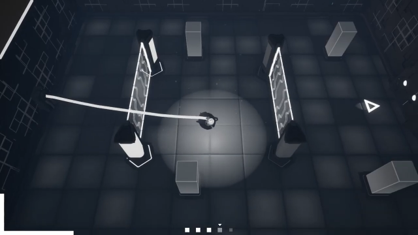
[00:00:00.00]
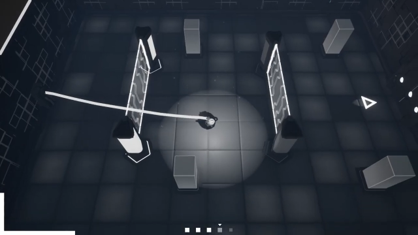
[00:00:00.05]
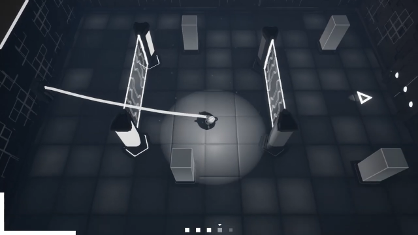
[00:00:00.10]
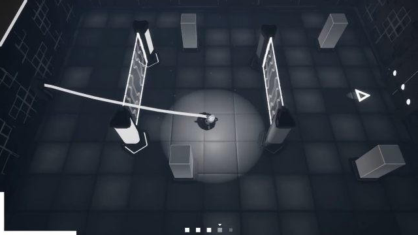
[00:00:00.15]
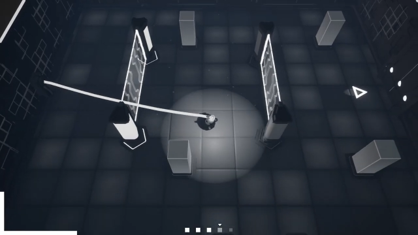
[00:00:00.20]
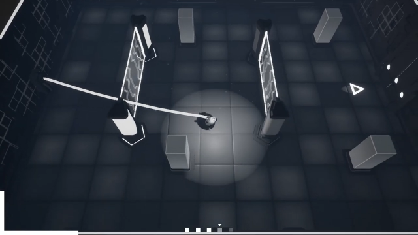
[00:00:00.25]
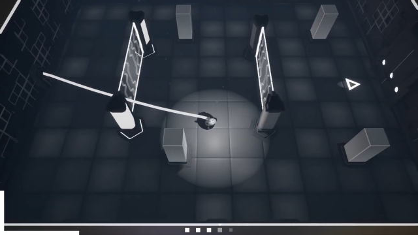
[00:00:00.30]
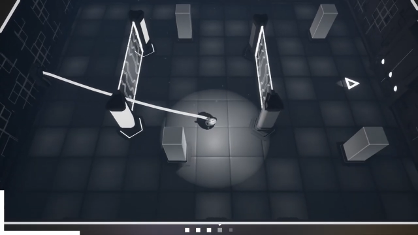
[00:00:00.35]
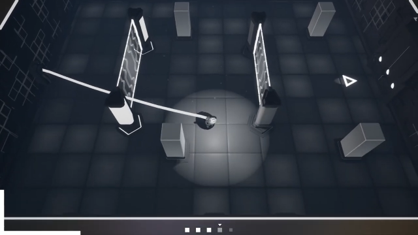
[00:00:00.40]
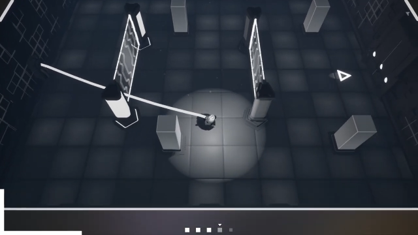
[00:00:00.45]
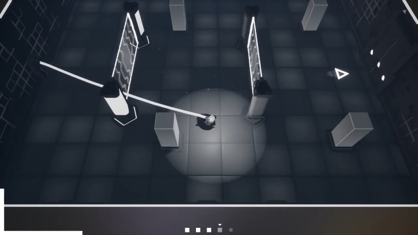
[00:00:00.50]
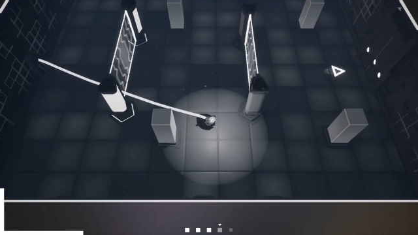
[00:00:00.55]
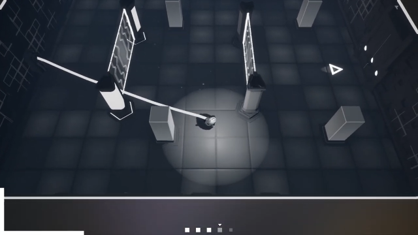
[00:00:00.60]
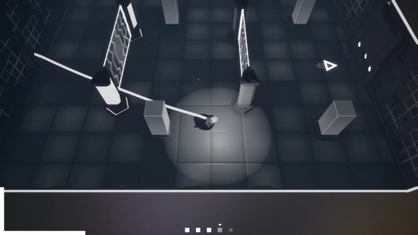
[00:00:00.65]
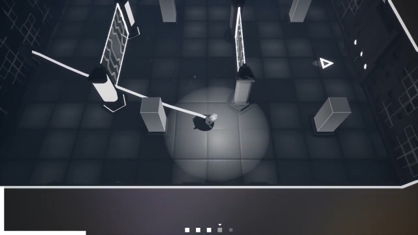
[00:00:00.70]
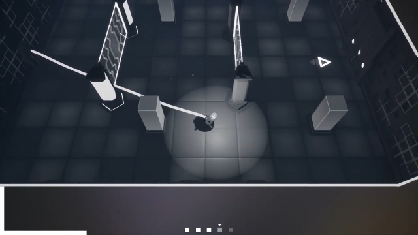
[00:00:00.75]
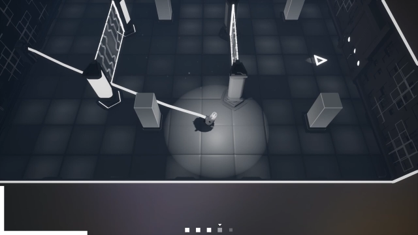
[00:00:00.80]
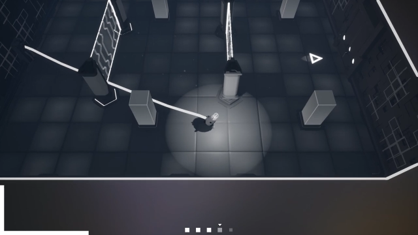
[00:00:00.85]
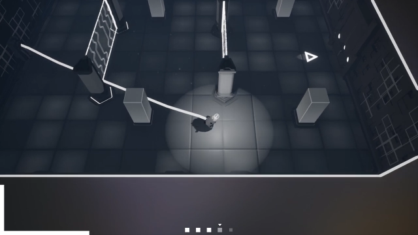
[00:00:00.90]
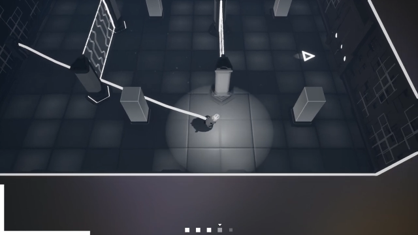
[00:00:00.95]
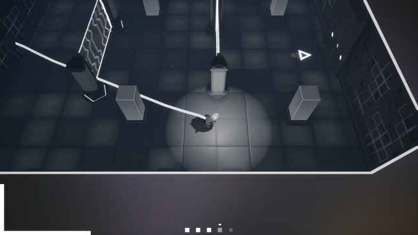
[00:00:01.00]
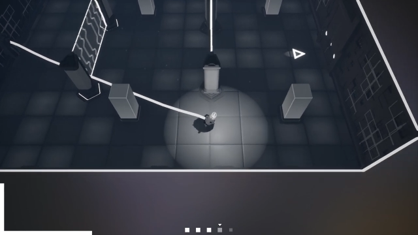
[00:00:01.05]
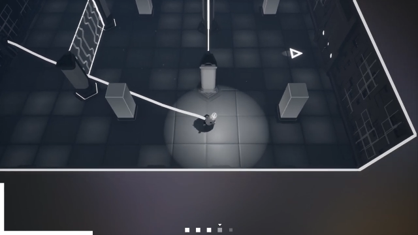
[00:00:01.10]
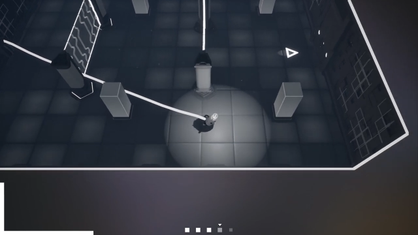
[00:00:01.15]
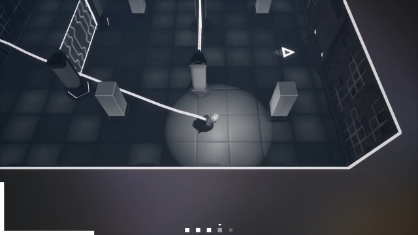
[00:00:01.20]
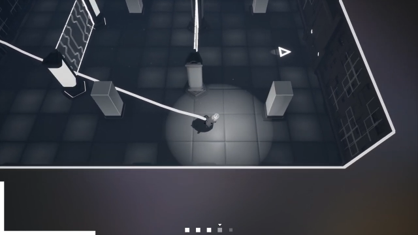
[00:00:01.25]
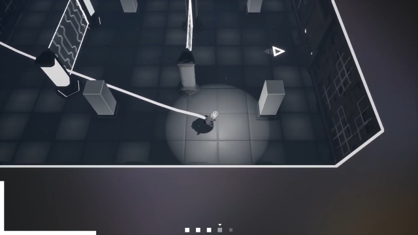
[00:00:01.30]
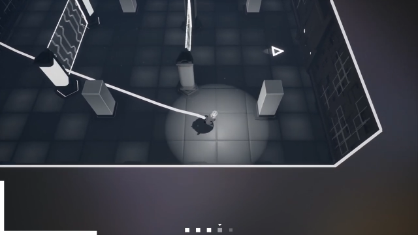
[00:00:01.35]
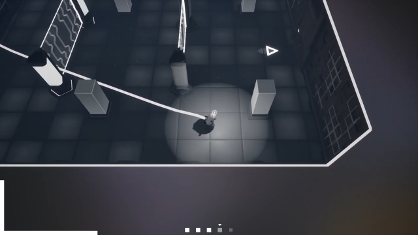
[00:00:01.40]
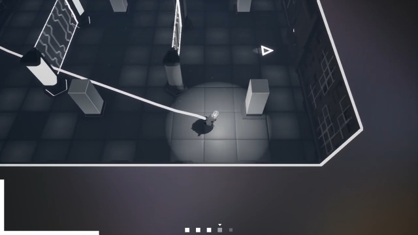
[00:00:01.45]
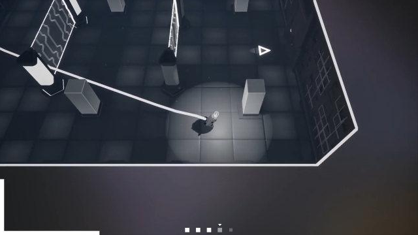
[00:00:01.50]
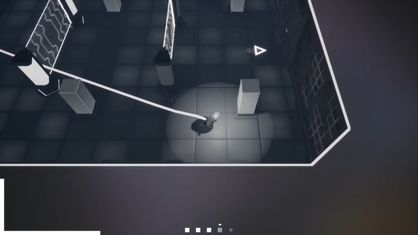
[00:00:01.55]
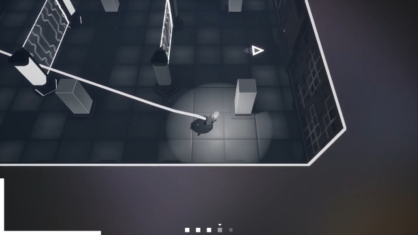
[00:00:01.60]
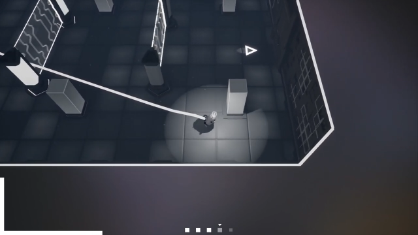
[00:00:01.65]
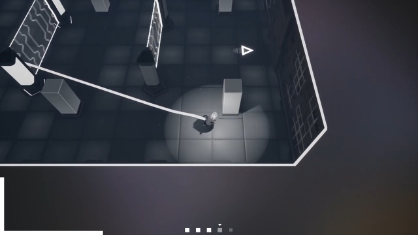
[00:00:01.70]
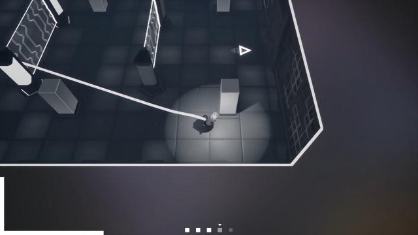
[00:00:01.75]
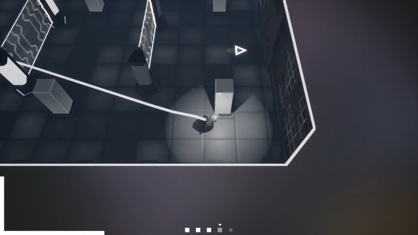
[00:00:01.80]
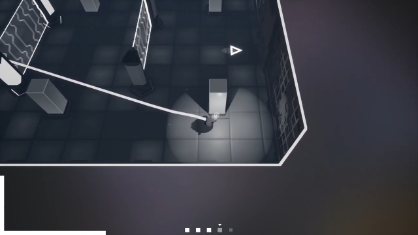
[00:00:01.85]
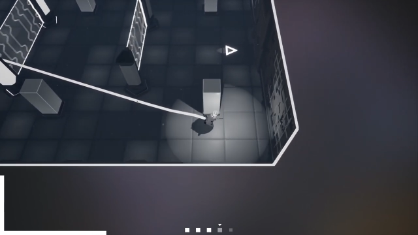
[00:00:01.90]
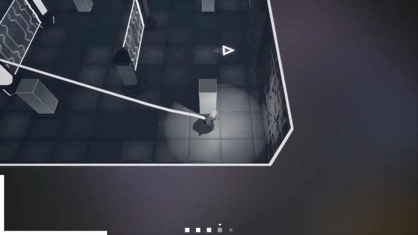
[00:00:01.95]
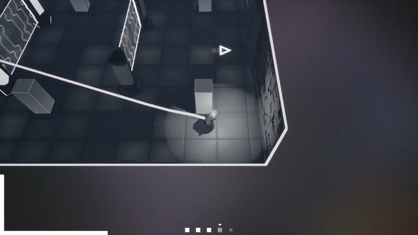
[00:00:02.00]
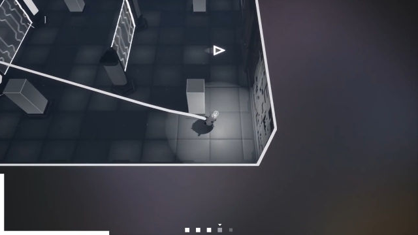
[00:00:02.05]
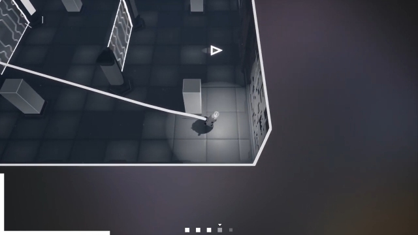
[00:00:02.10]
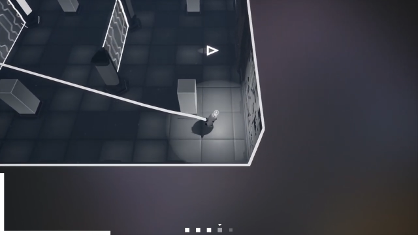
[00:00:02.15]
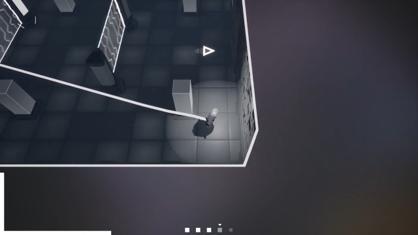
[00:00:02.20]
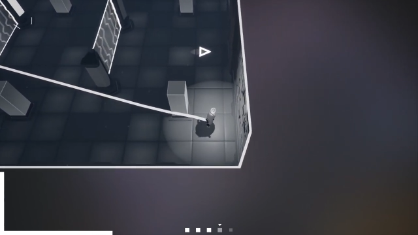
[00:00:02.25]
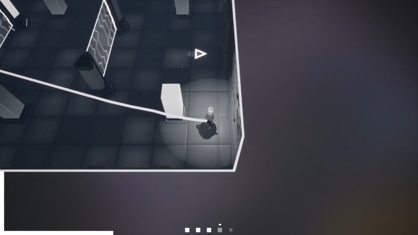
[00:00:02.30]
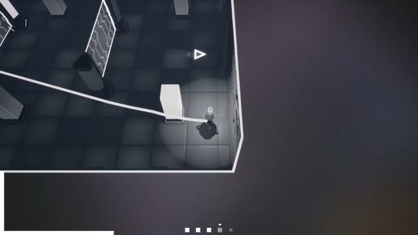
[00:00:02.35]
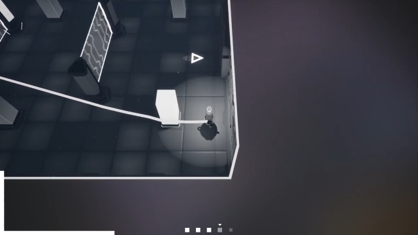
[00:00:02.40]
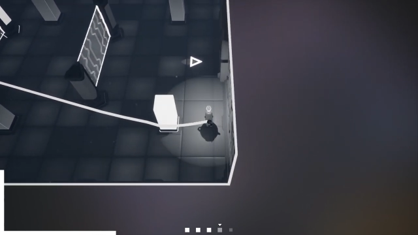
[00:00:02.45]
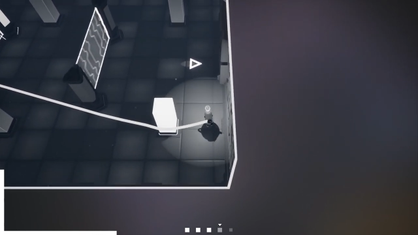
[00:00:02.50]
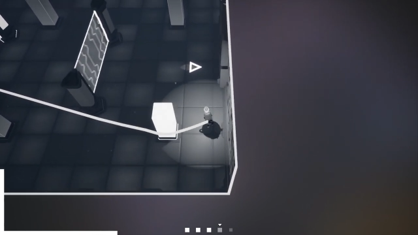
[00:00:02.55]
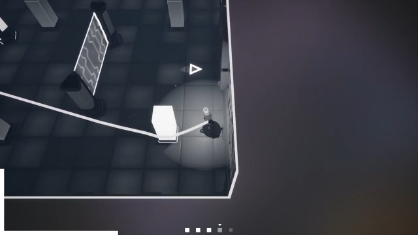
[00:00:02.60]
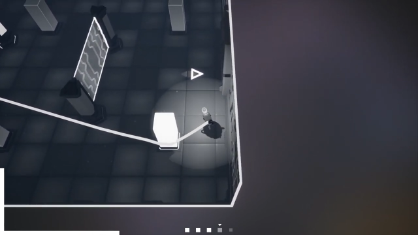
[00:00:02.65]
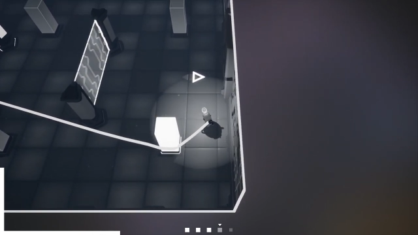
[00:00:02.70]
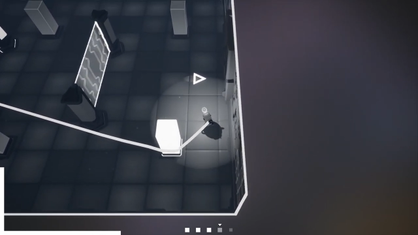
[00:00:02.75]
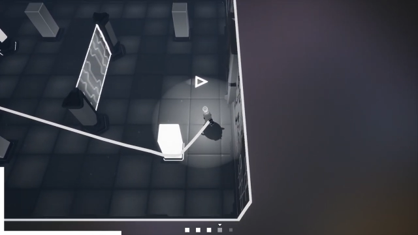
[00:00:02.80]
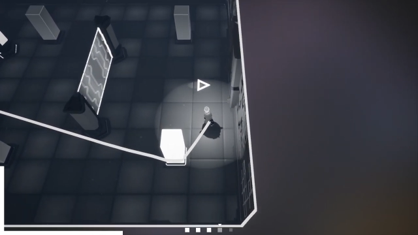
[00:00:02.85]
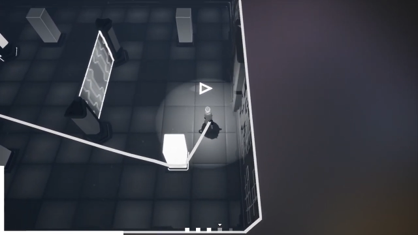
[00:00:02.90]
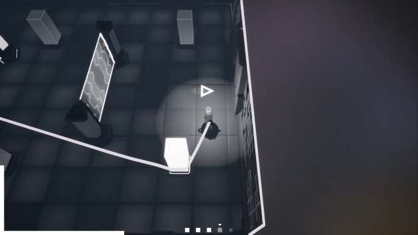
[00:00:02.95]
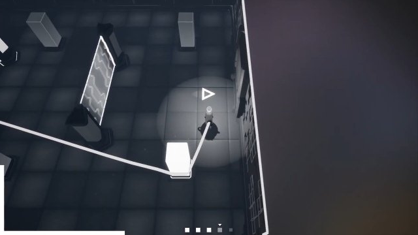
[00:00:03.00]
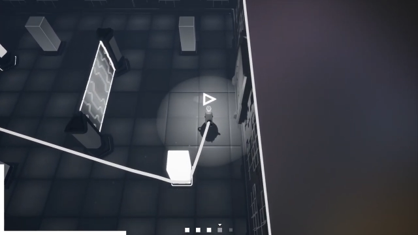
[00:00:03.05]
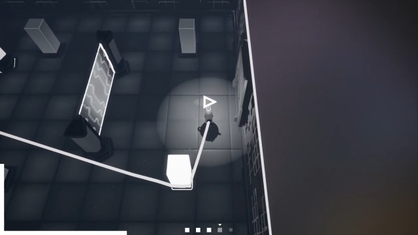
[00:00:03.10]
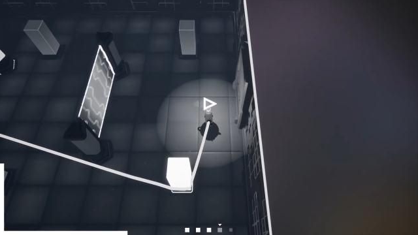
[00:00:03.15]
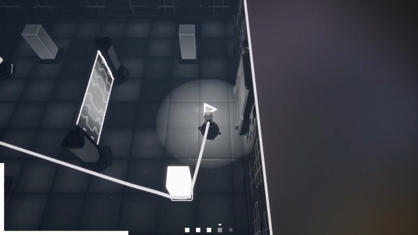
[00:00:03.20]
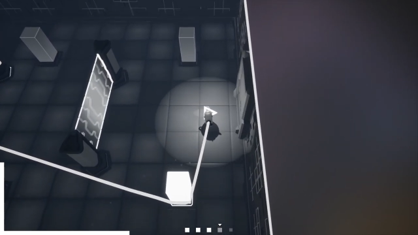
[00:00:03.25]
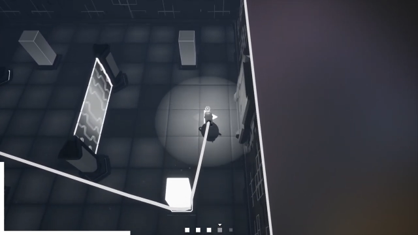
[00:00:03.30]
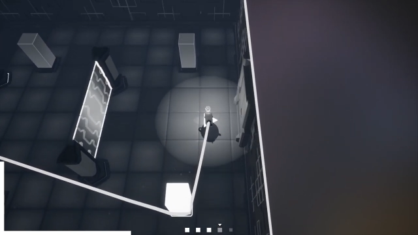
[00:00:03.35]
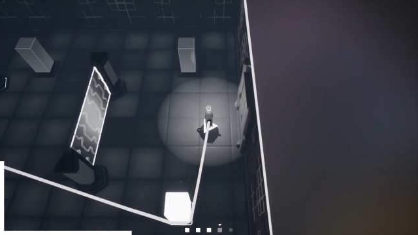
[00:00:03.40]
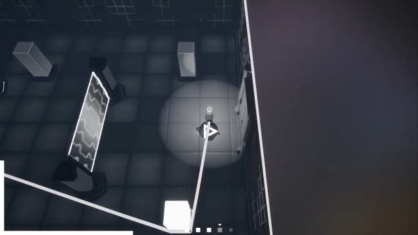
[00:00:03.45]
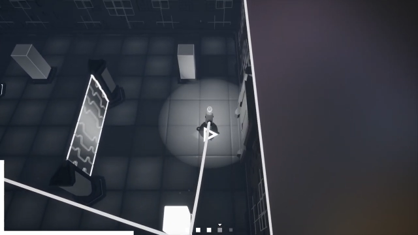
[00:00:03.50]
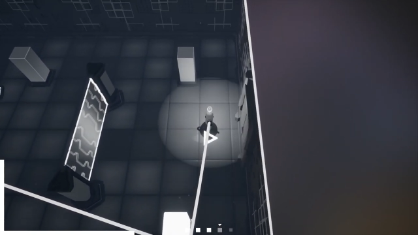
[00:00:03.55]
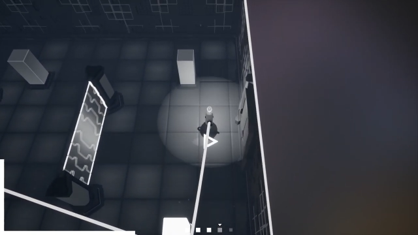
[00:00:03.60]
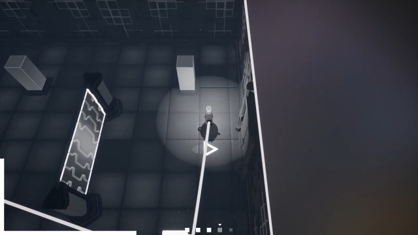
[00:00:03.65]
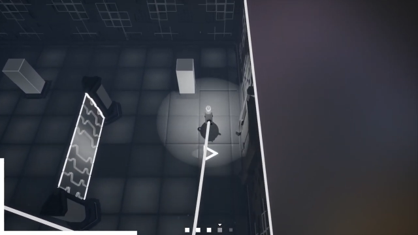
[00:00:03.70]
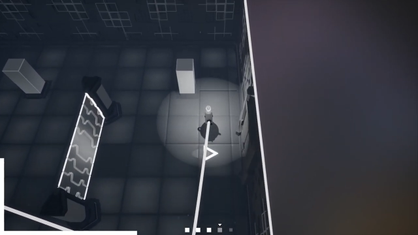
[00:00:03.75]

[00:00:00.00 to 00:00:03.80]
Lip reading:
[unreadable: no face in view]